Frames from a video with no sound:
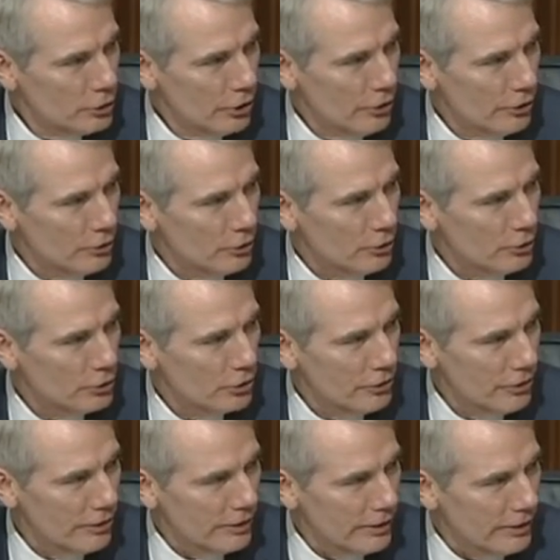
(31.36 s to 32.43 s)
chaired and
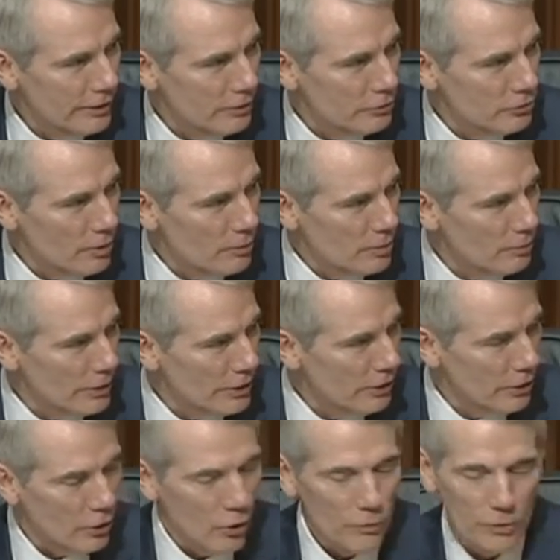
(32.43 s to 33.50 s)
co-chaired a subcommittee
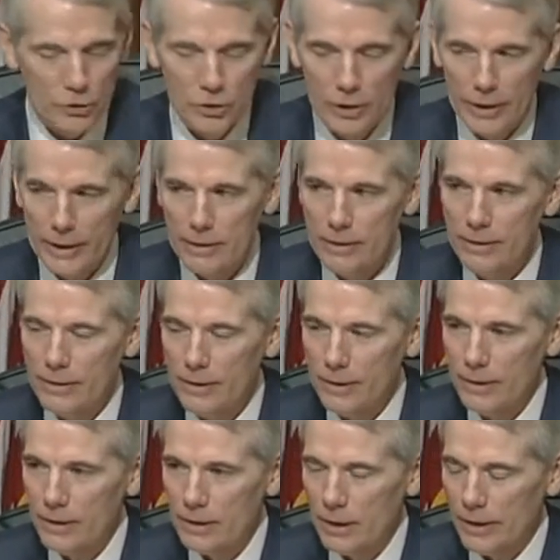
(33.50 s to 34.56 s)
on oversight
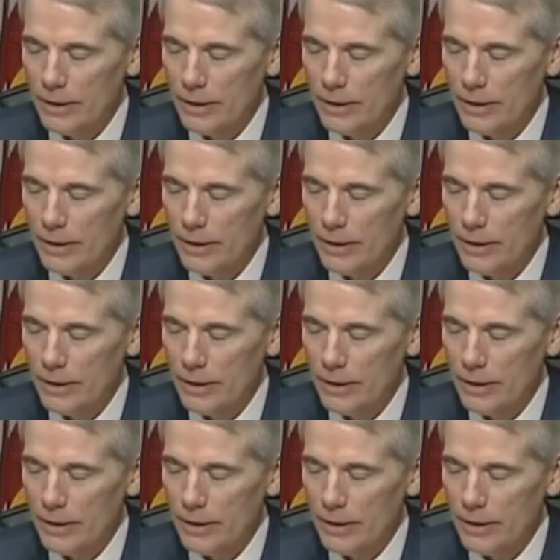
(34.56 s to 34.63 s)
in the